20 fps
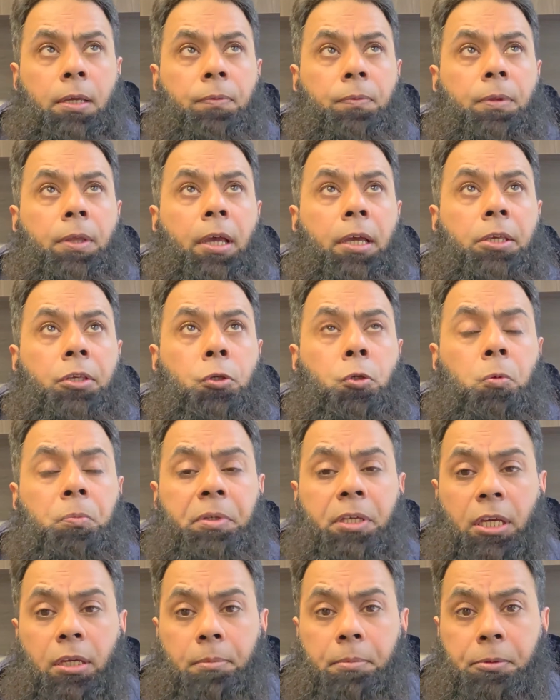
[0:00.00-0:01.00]
that you'll
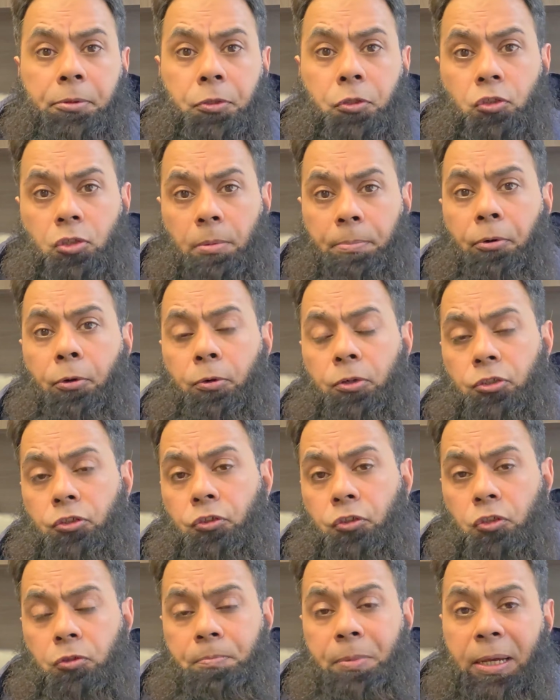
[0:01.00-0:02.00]
be able to support
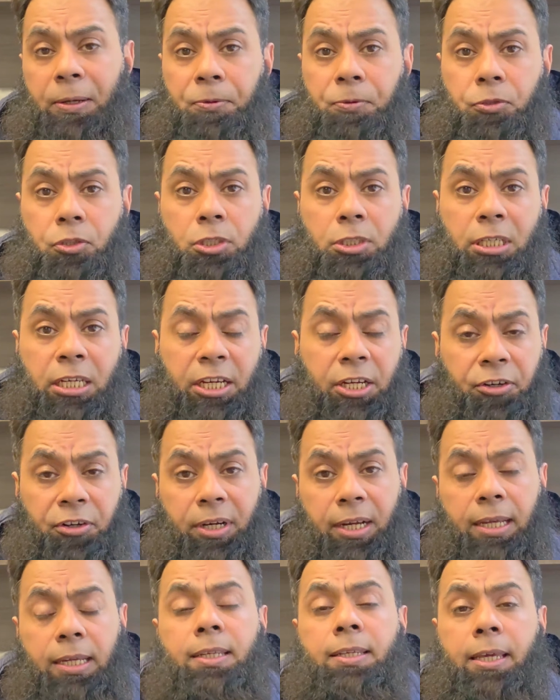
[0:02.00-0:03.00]
your spouse
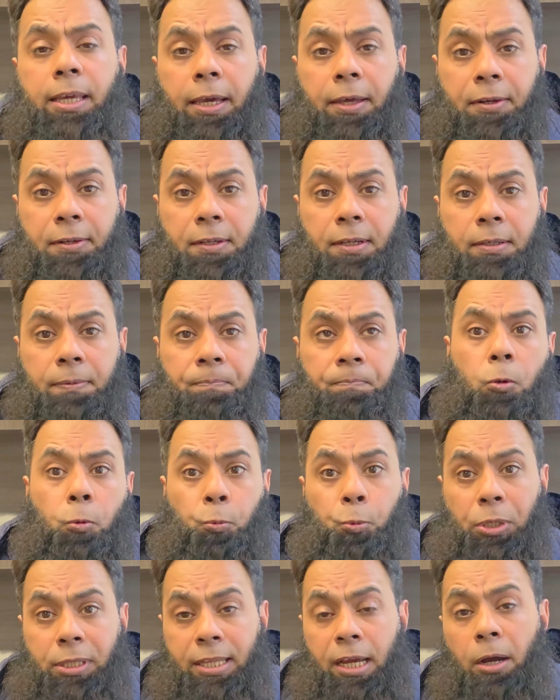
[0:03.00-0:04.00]
here in Canada
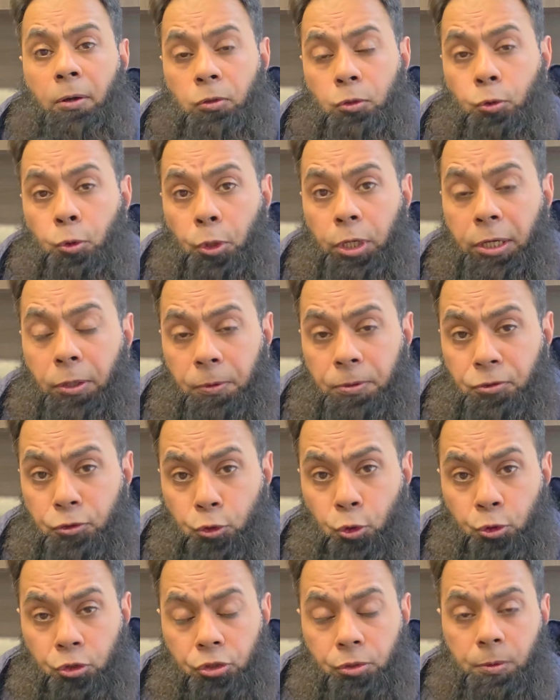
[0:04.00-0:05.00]
without going on
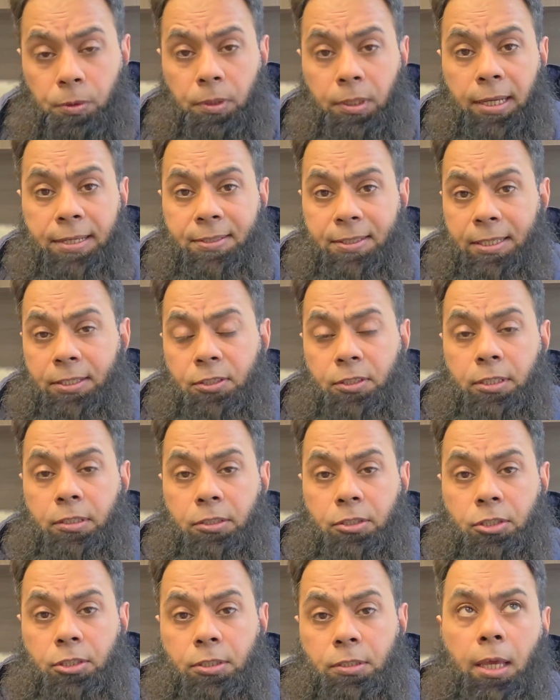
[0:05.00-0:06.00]
social
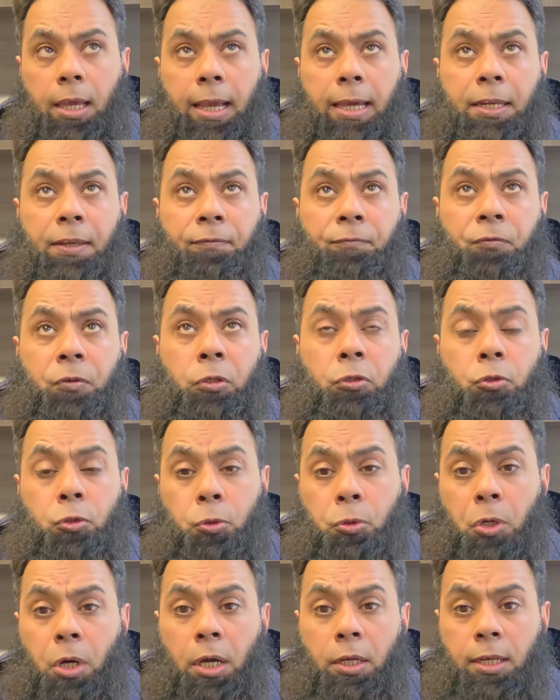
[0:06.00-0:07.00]
assistance. And if you
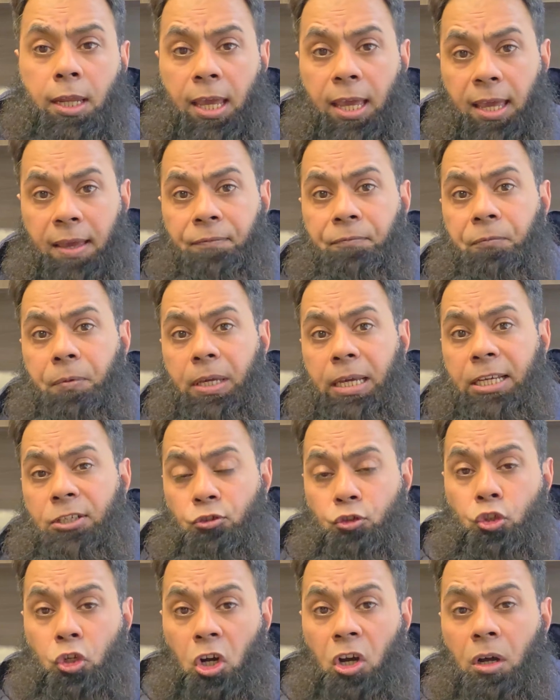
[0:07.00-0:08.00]
do not have a
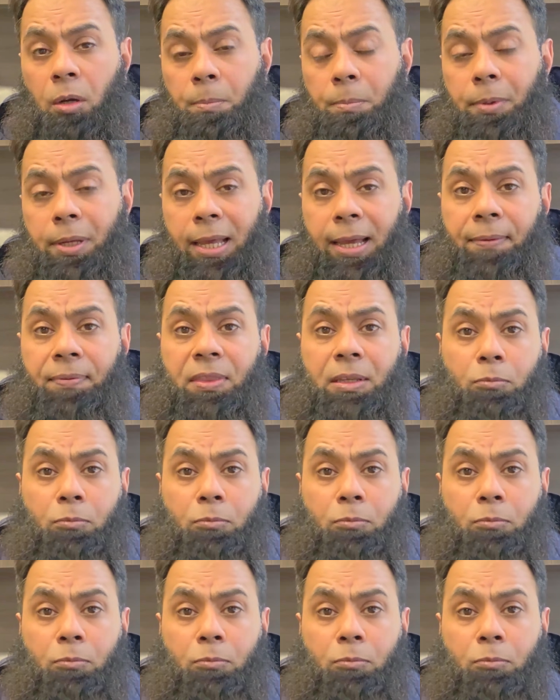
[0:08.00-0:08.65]
job at the